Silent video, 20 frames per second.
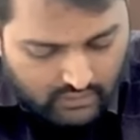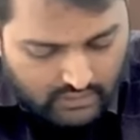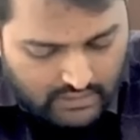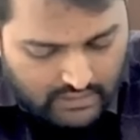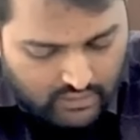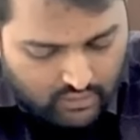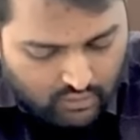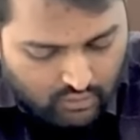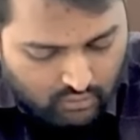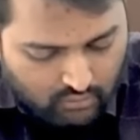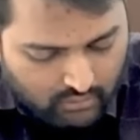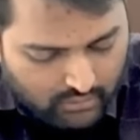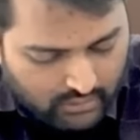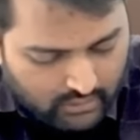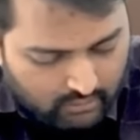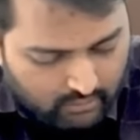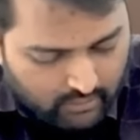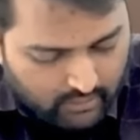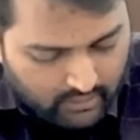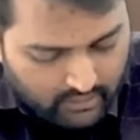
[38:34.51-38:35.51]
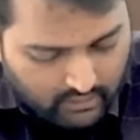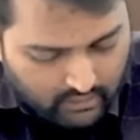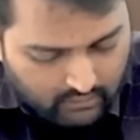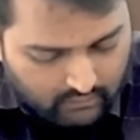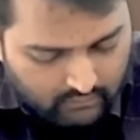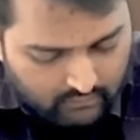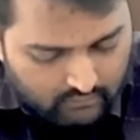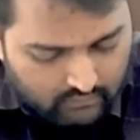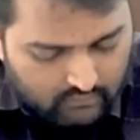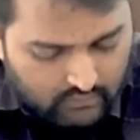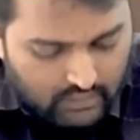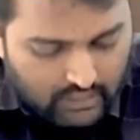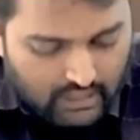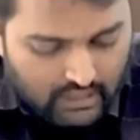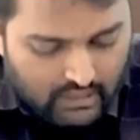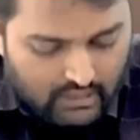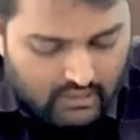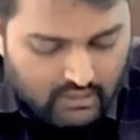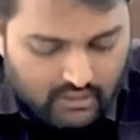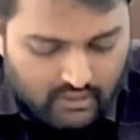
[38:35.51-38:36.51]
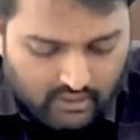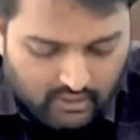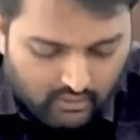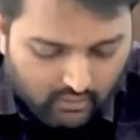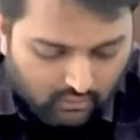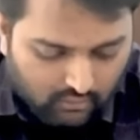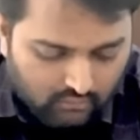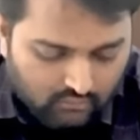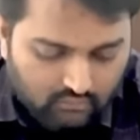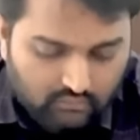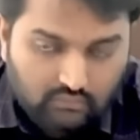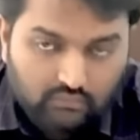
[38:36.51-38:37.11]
Assume debt beta as 0.